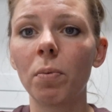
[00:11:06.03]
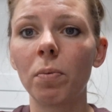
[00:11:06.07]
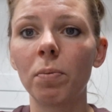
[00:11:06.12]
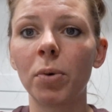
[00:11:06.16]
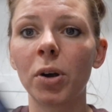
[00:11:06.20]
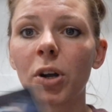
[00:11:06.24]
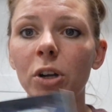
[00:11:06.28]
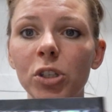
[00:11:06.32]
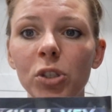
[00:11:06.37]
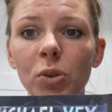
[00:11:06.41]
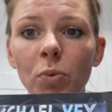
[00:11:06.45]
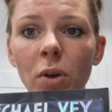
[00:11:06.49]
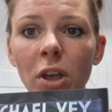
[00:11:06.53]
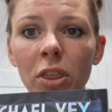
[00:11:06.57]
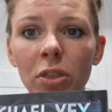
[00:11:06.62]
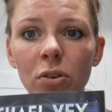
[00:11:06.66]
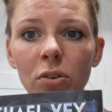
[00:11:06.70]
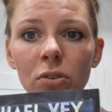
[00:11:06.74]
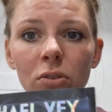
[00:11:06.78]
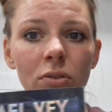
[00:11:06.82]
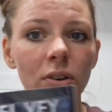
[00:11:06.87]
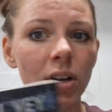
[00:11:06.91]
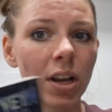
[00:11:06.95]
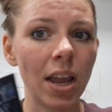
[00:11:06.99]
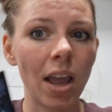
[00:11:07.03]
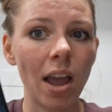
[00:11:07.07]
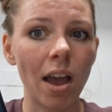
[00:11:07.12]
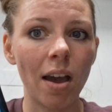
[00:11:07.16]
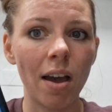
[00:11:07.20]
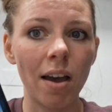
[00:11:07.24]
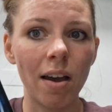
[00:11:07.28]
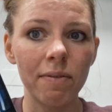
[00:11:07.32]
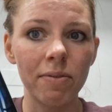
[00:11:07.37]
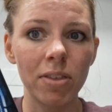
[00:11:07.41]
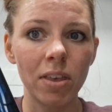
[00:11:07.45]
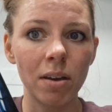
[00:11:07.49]
books 1 through 3
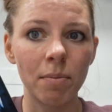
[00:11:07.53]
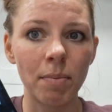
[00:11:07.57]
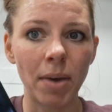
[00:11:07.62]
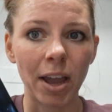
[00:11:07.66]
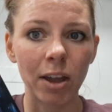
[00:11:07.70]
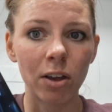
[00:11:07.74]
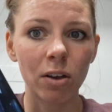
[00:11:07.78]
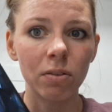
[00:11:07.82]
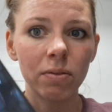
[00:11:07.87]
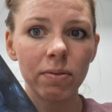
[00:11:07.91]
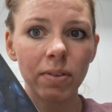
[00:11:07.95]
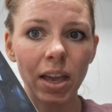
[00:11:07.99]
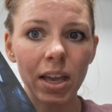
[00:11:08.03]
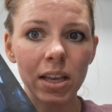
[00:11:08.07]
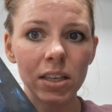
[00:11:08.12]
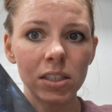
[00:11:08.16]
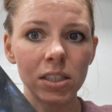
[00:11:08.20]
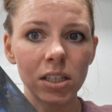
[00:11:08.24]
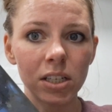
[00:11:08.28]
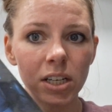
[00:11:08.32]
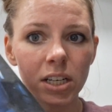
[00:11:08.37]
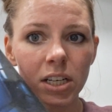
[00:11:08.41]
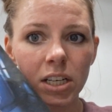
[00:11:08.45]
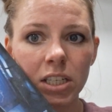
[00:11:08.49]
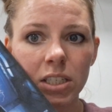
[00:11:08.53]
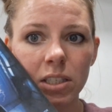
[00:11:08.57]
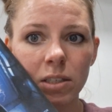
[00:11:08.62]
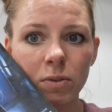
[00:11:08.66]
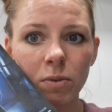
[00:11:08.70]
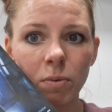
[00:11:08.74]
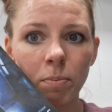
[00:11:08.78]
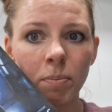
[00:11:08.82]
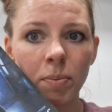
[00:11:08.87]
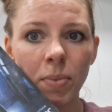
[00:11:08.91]
of the Michael Vey series